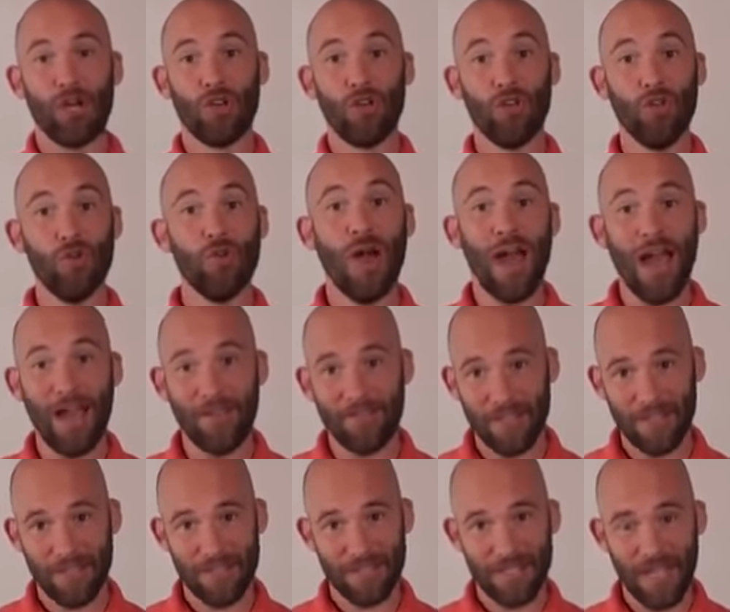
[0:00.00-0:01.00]
You have
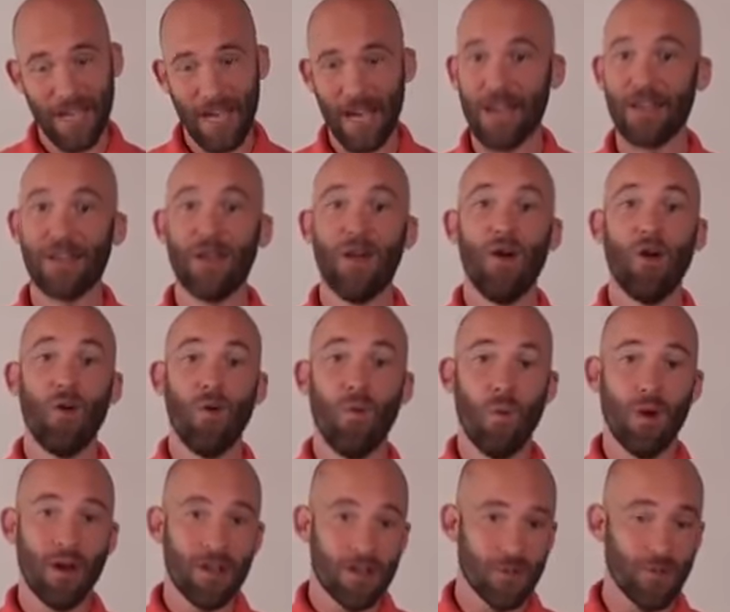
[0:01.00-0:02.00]
to decide
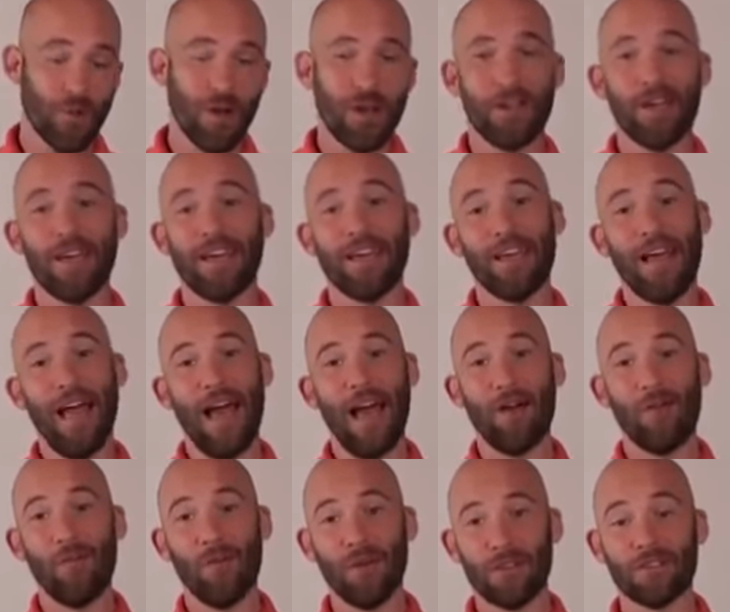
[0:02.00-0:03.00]
what is white
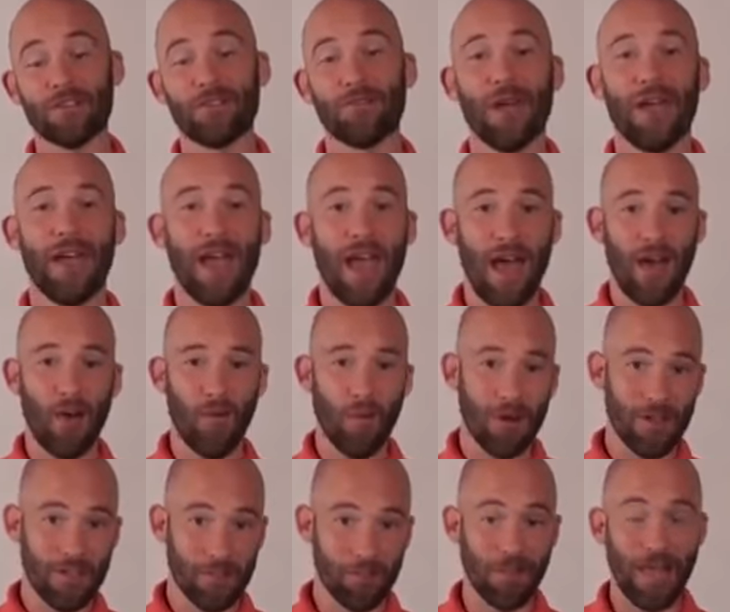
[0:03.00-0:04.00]
hat, what is gray hat,
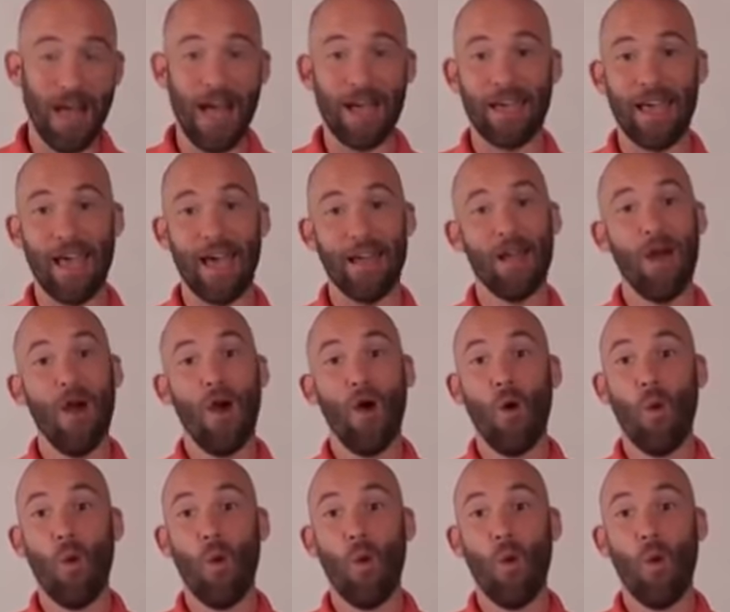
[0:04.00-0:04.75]
what is black hat,